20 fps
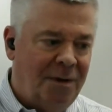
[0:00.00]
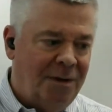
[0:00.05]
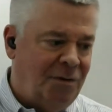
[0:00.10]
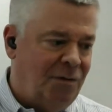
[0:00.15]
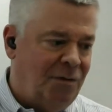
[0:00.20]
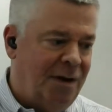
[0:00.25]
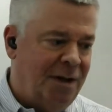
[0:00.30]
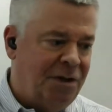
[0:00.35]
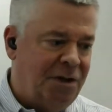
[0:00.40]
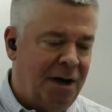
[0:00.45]

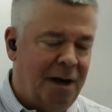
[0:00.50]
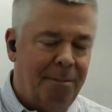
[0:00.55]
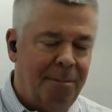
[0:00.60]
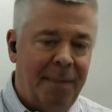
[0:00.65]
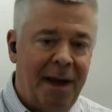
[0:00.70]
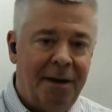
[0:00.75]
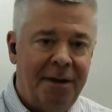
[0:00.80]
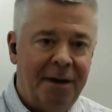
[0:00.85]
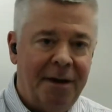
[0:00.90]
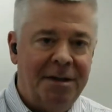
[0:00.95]
traditional
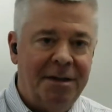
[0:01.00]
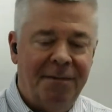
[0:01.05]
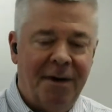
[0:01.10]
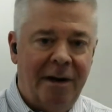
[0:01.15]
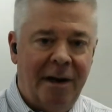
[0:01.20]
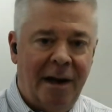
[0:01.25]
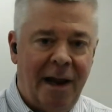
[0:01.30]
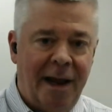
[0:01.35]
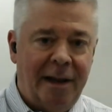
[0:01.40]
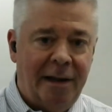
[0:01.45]
methods
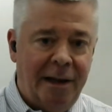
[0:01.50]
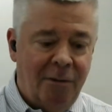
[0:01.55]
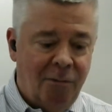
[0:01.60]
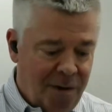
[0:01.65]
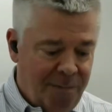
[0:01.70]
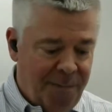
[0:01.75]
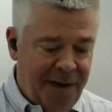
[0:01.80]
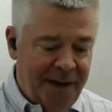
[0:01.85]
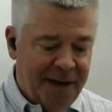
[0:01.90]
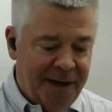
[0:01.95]
very
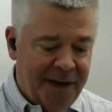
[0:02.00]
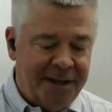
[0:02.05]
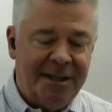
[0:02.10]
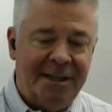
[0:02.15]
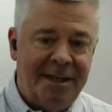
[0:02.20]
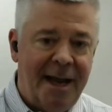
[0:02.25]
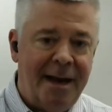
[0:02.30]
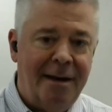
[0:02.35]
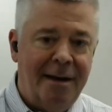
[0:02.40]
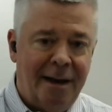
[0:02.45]
likely would be
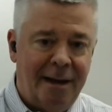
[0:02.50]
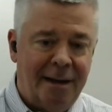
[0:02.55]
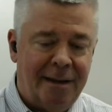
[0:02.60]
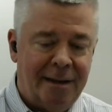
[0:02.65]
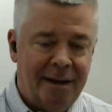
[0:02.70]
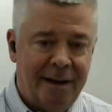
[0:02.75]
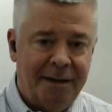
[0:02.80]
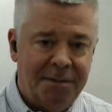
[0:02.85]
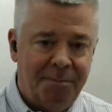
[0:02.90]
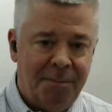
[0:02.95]
extending
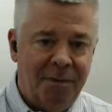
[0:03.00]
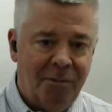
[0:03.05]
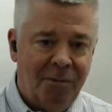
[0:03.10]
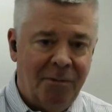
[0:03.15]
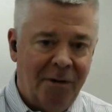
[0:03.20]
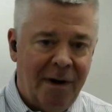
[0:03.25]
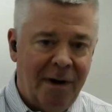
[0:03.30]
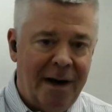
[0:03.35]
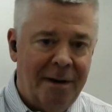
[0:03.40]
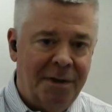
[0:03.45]
things,
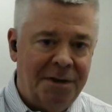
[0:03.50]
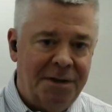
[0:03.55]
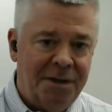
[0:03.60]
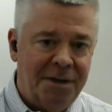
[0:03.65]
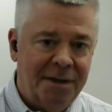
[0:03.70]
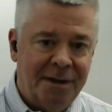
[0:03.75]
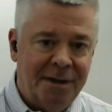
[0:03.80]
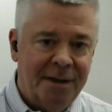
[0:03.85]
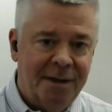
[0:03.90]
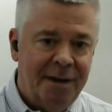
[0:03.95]
but we're able
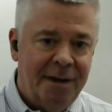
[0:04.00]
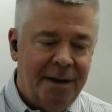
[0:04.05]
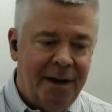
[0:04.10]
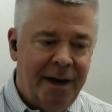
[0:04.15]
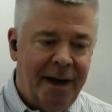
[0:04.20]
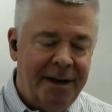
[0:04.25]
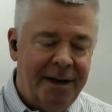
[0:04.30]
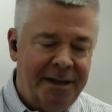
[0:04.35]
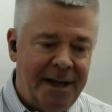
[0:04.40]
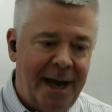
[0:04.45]
to
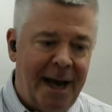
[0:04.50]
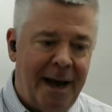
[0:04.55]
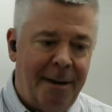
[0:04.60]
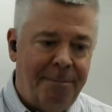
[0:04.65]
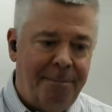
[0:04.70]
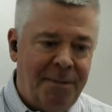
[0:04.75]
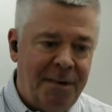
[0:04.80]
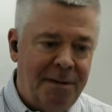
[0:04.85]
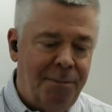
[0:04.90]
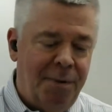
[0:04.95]

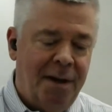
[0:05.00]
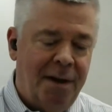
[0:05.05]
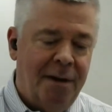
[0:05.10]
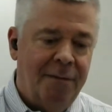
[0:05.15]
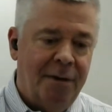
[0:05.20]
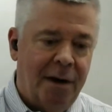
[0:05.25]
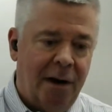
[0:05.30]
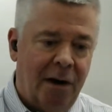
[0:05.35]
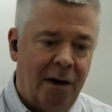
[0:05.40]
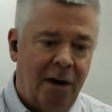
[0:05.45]
adapt and
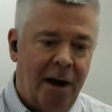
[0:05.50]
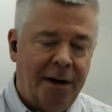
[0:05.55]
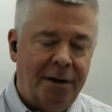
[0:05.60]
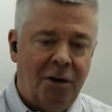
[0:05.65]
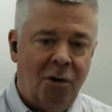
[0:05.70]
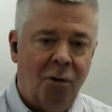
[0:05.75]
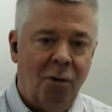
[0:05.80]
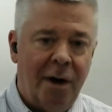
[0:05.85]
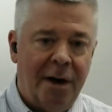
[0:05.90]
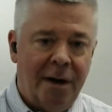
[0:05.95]
pivot a lot
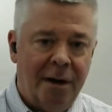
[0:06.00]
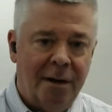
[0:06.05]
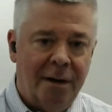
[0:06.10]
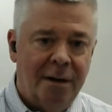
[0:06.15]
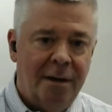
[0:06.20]
quicker.